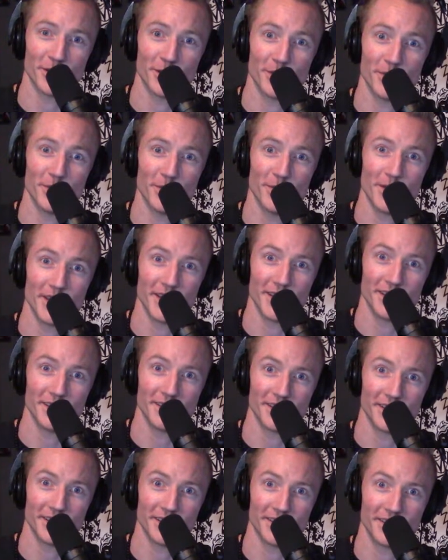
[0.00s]
right.
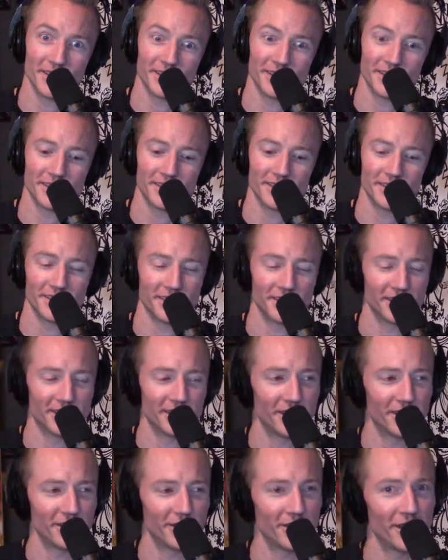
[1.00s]
amazing. You
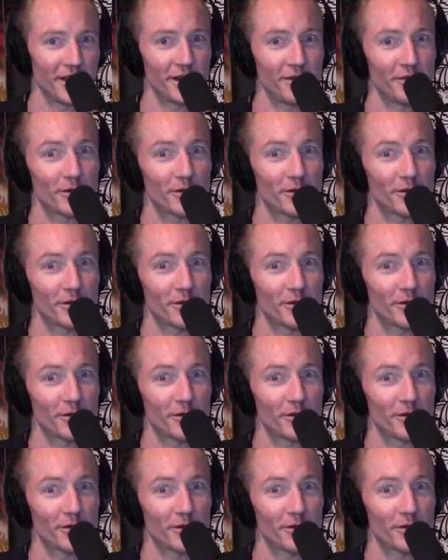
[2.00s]
know? And if you're